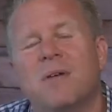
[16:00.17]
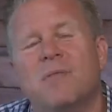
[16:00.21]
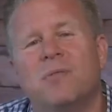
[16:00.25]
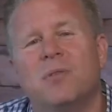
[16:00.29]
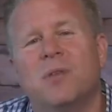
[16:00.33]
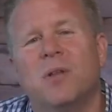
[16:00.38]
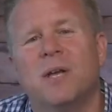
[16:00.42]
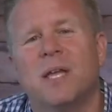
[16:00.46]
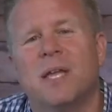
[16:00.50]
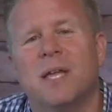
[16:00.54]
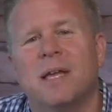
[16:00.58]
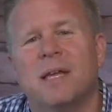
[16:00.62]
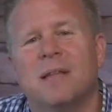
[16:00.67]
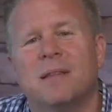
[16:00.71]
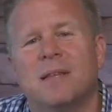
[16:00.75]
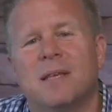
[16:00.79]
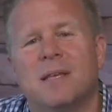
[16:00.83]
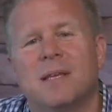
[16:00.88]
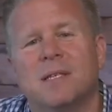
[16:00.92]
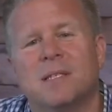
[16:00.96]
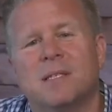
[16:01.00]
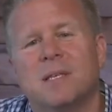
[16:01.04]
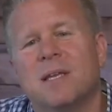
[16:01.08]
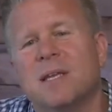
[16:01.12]
of looking at
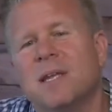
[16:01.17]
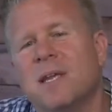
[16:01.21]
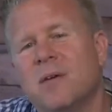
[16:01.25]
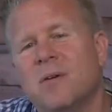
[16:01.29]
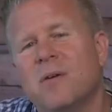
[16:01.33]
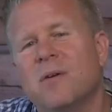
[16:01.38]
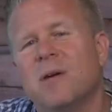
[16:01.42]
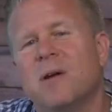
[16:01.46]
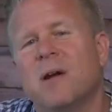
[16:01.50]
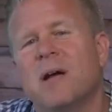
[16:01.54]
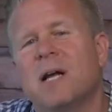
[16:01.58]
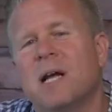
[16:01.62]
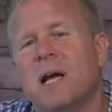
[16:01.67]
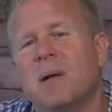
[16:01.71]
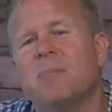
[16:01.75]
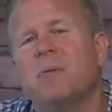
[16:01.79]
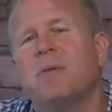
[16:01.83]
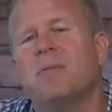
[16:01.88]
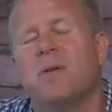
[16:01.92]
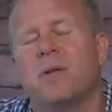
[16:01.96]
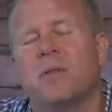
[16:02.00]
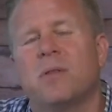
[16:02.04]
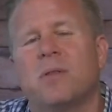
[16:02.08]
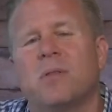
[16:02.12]
this. And here are a
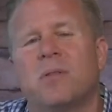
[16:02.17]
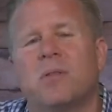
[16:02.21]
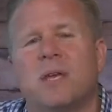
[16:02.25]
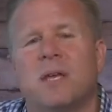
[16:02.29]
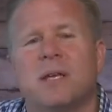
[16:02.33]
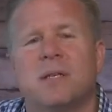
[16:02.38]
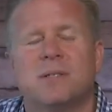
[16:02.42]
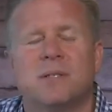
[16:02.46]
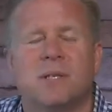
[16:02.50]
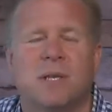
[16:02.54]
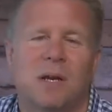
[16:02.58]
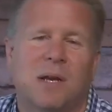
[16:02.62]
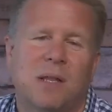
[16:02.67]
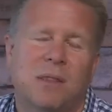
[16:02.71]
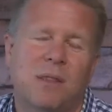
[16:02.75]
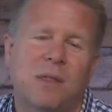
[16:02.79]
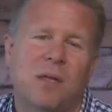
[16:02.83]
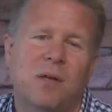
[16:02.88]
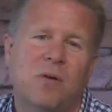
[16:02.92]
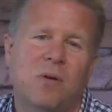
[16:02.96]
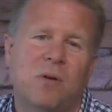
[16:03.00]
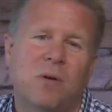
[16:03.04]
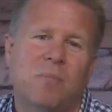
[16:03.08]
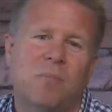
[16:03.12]
couple of other things that I
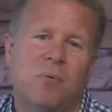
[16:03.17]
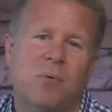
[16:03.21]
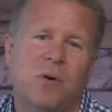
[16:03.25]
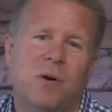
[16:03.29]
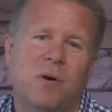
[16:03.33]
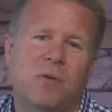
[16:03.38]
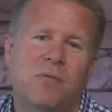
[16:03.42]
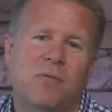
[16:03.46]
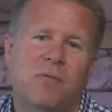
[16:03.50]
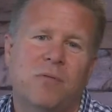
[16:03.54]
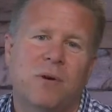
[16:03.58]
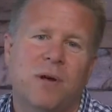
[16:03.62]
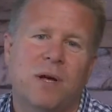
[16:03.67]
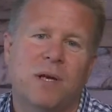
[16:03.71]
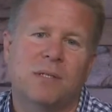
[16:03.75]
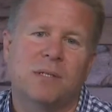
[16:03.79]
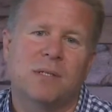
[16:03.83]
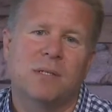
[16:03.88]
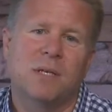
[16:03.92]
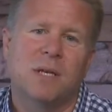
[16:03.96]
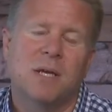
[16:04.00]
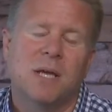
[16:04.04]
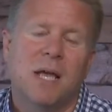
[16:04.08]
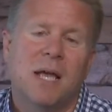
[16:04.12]
think are important for
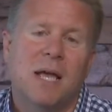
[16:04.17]
us